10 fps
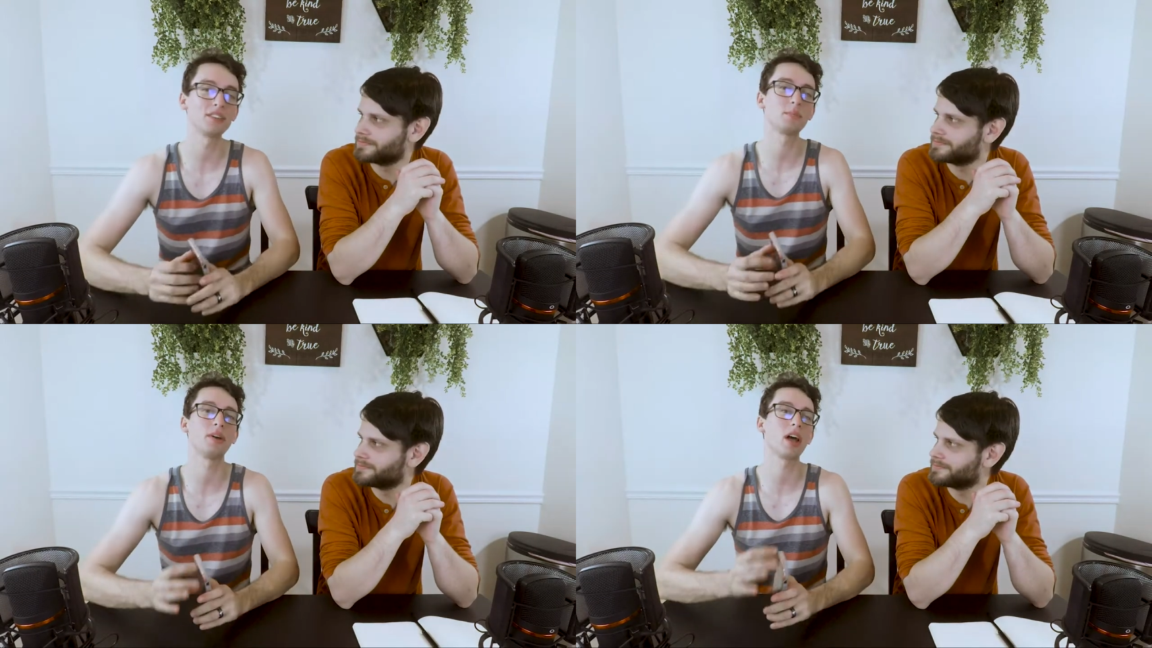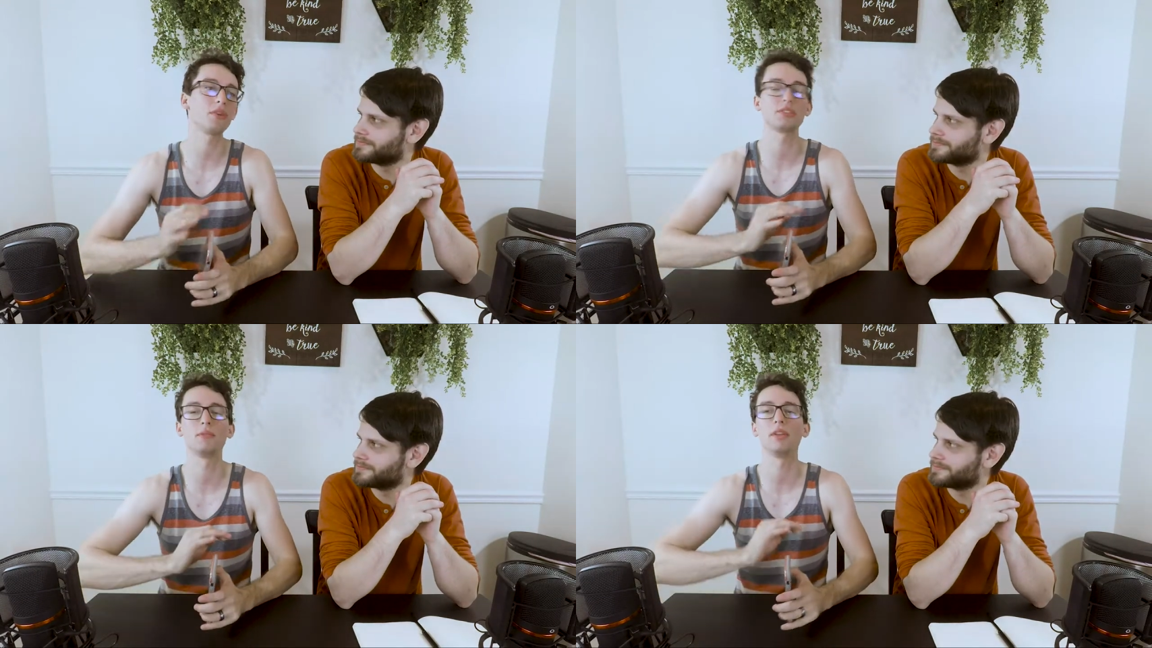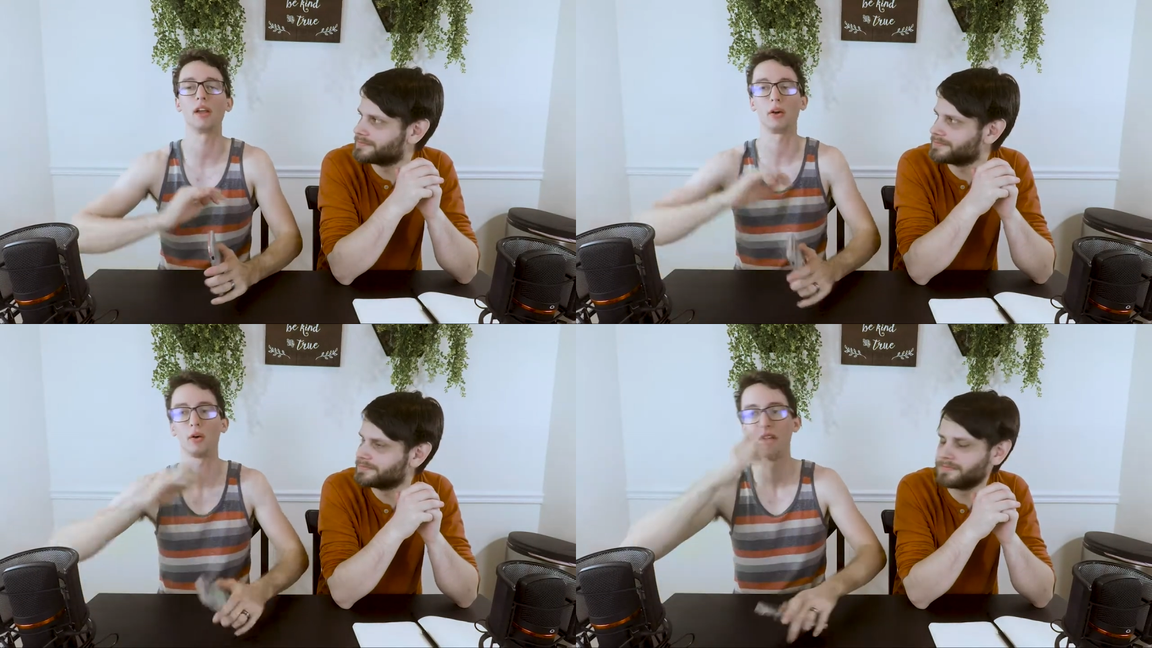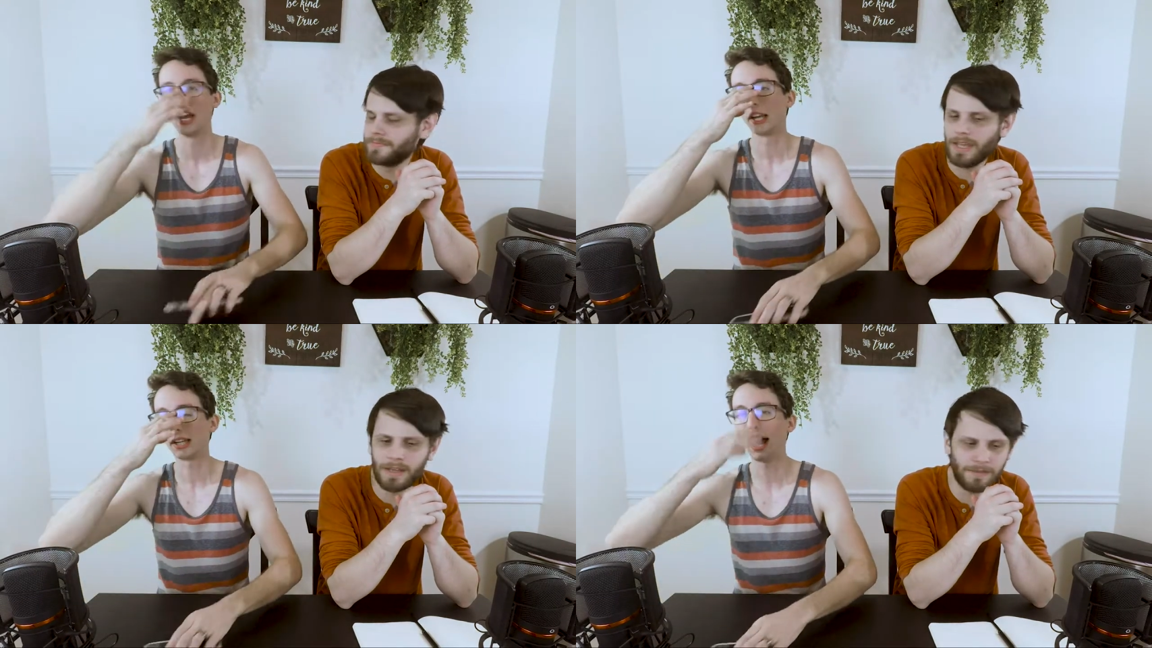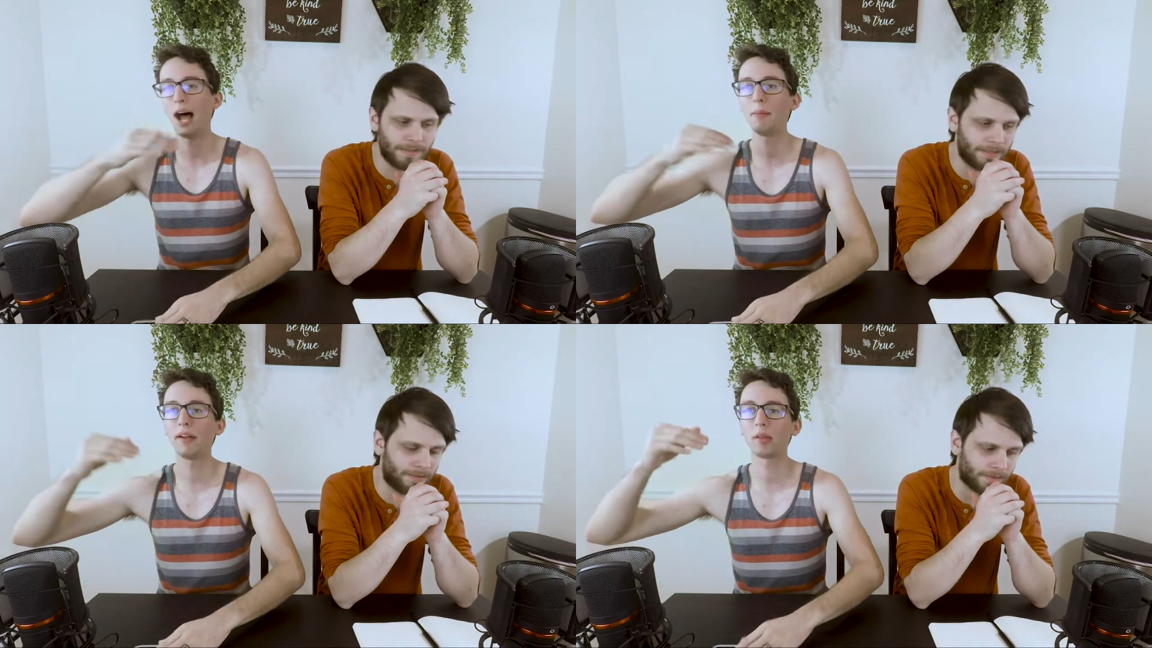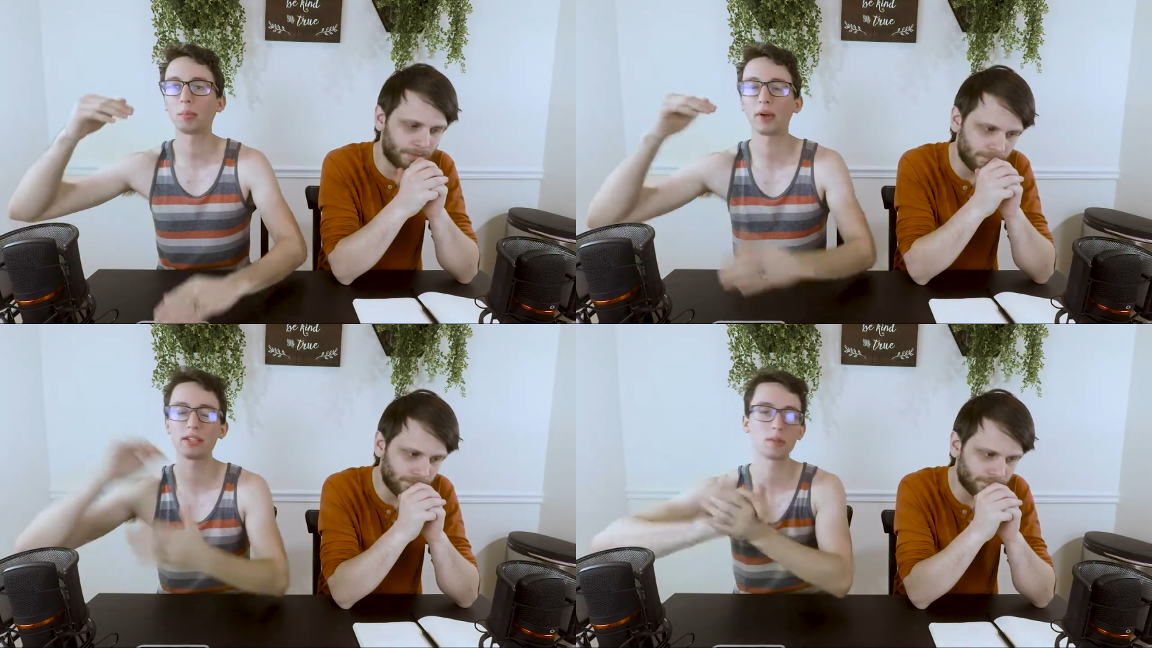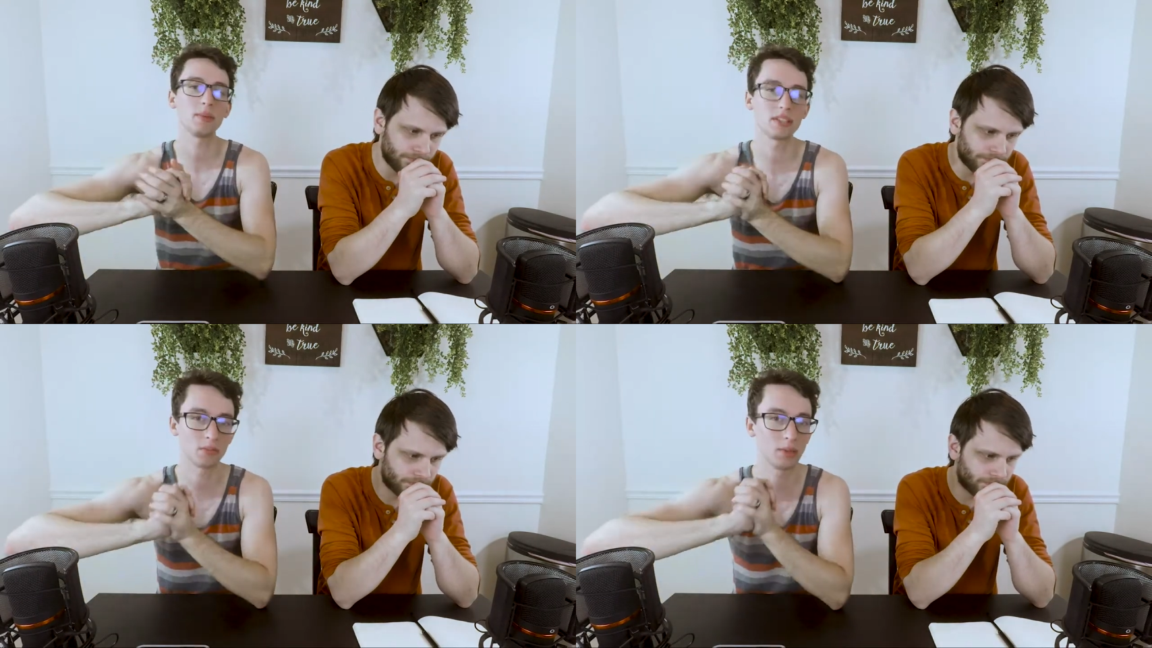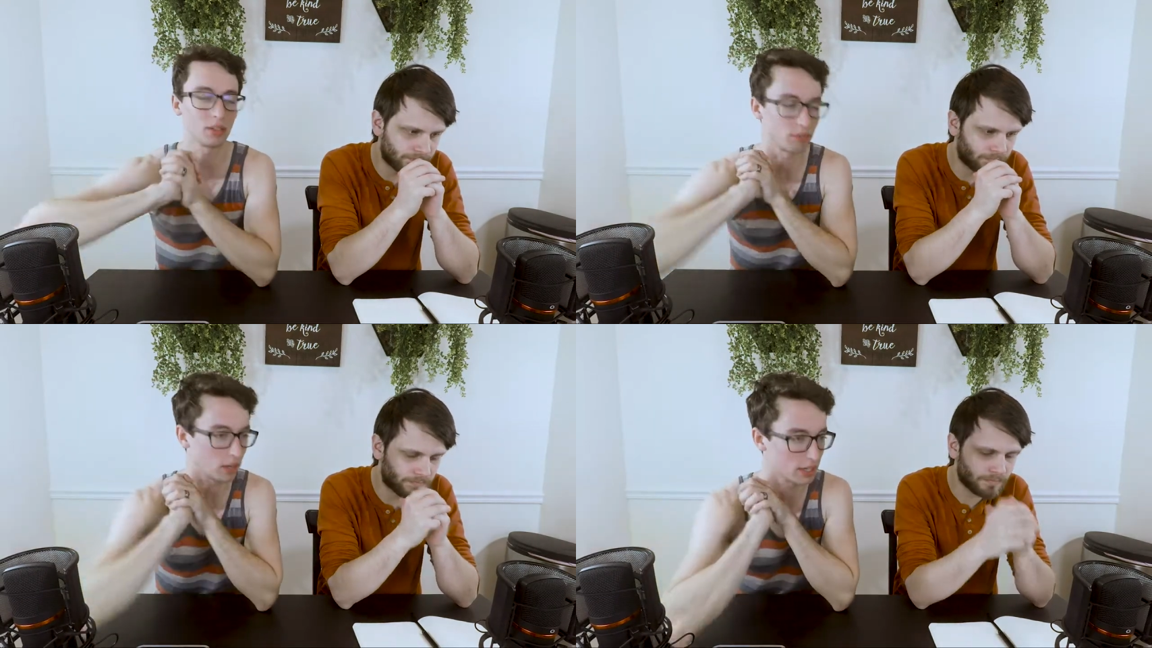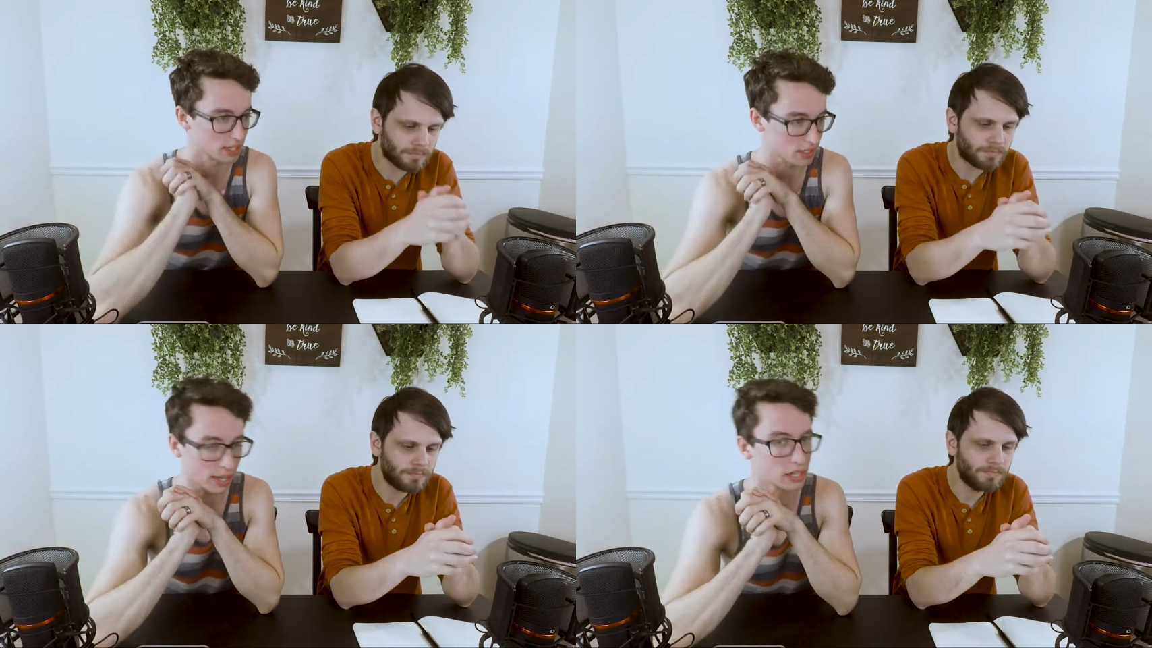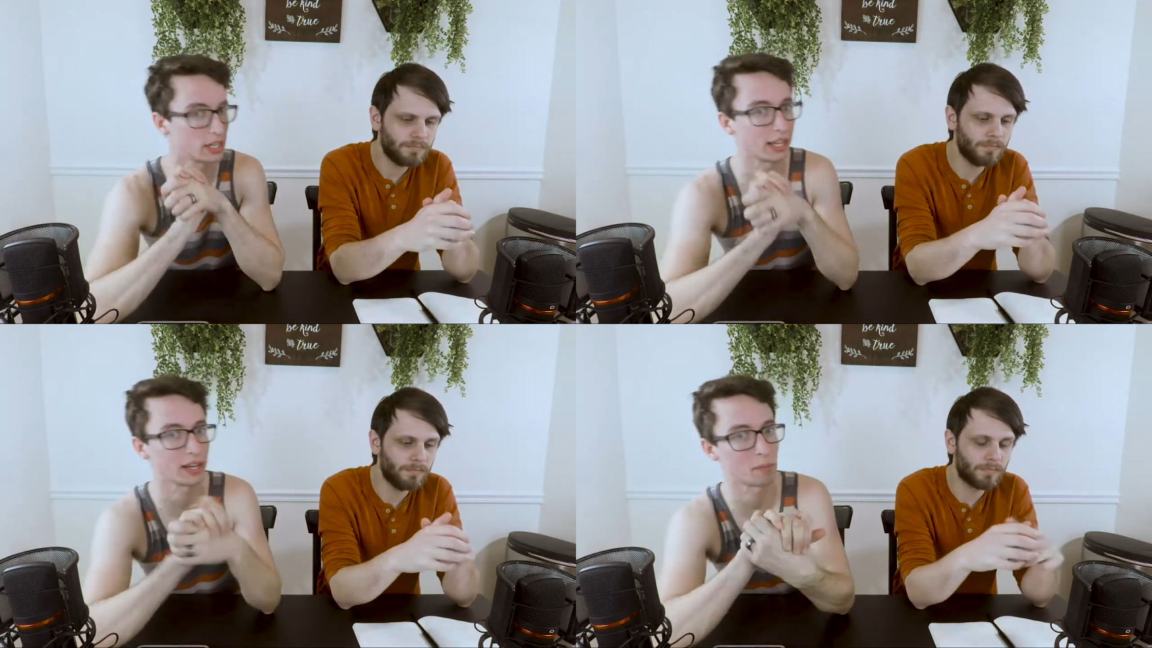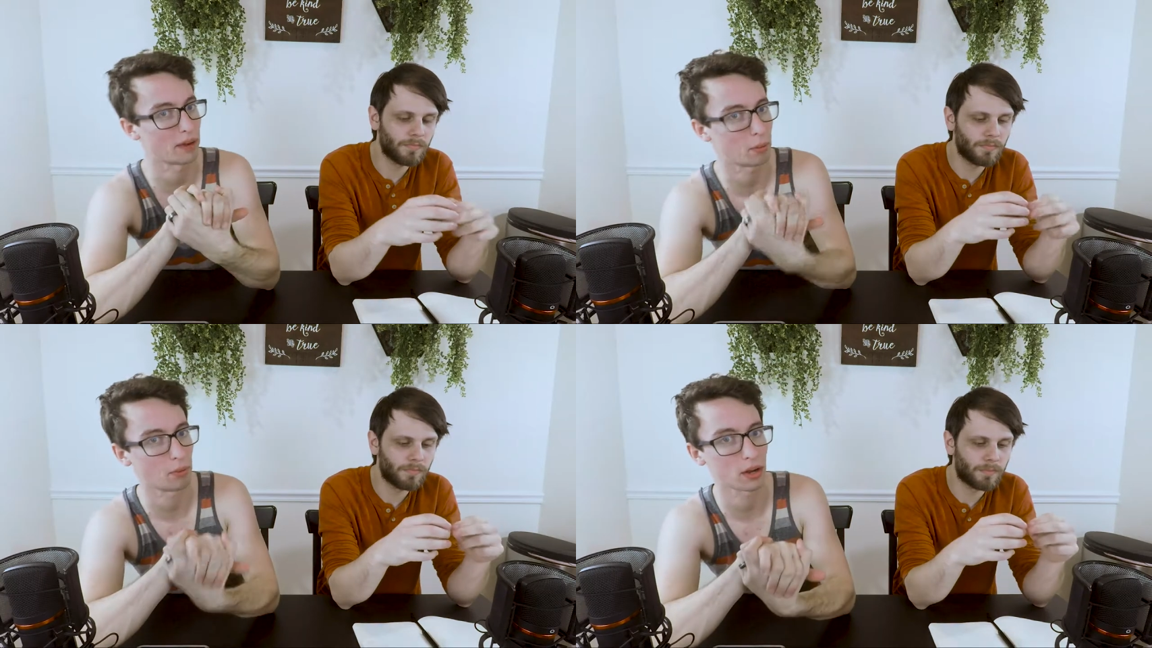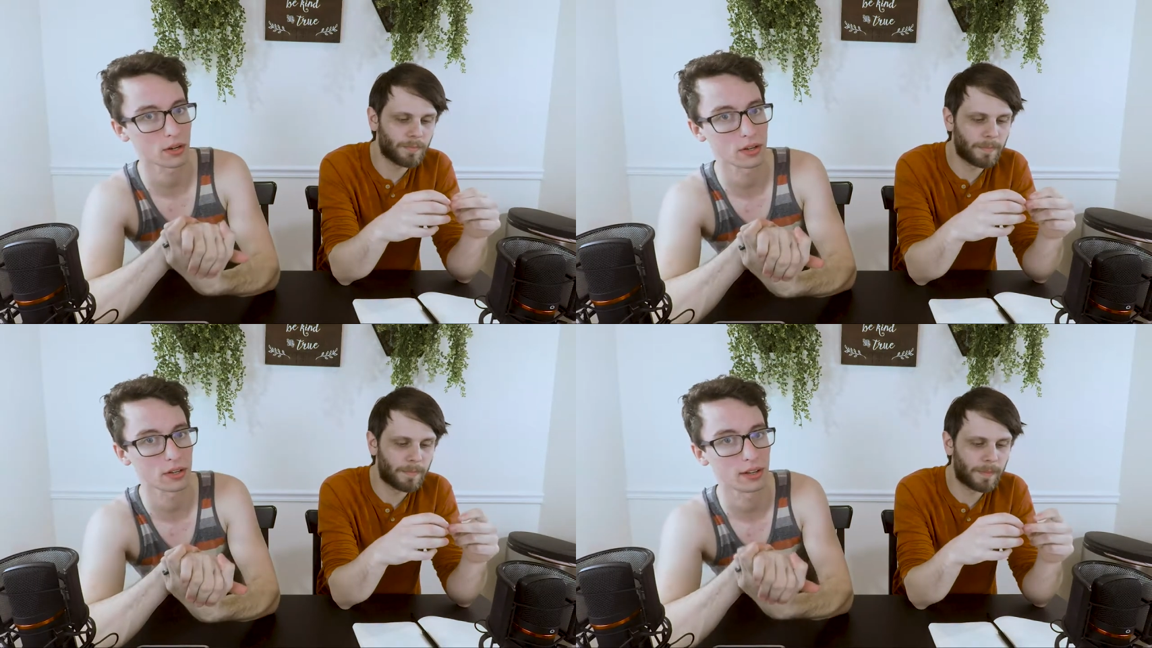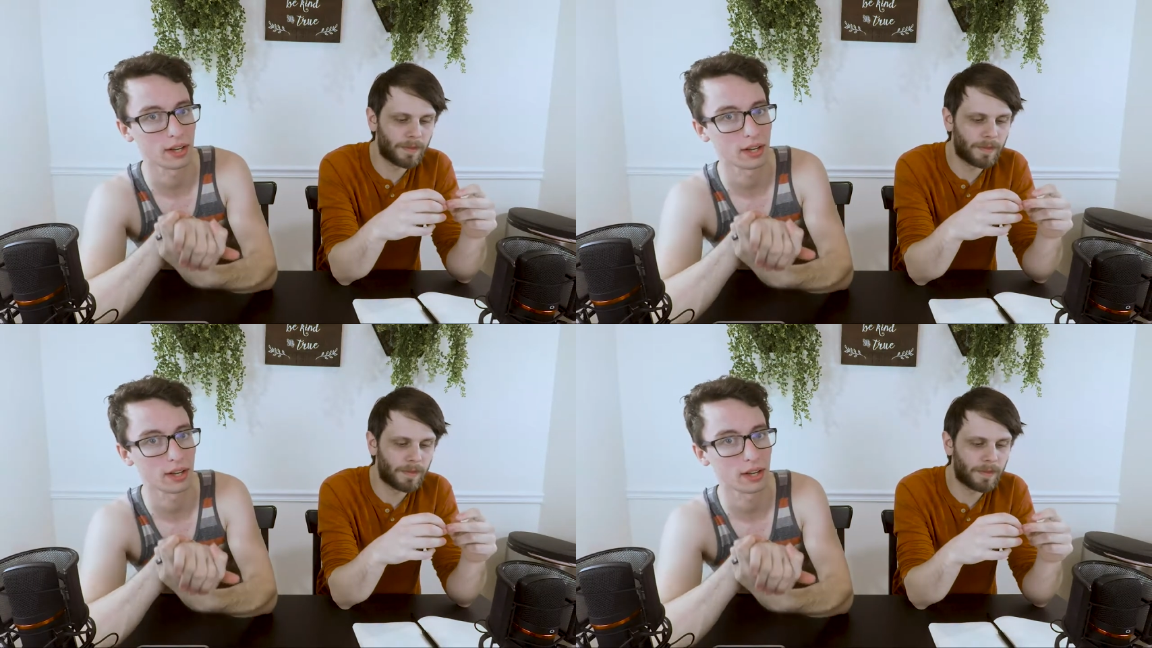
Speaker 1: but also no. Yeah. I'm on sad. the precipice of being very excited again about modern.